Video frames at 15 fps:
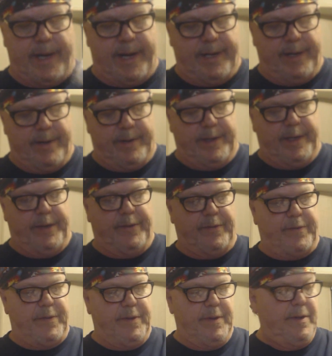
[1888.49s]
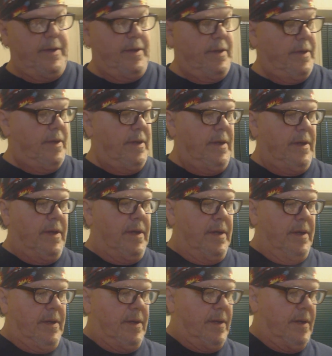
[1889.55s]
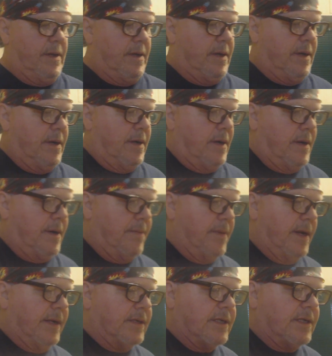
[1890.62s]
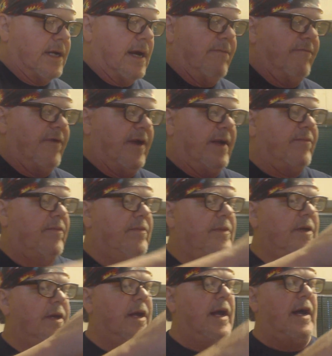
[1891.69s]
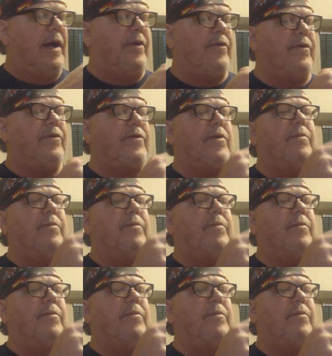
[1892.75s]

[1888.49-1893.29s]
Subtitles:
cotton on these. Oh, I'm going to stop and vape, you guys. It's